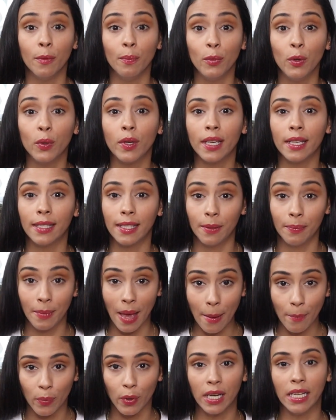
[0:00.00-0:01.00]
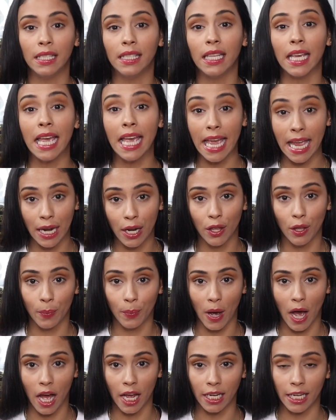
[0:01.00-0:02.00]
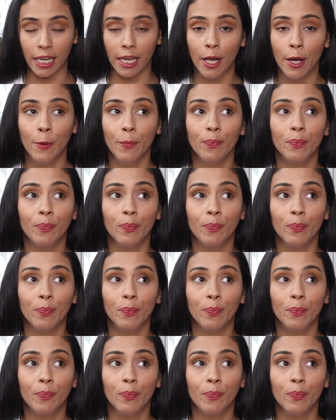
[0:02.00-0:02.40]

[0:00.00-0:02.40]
mucous membranes in the body,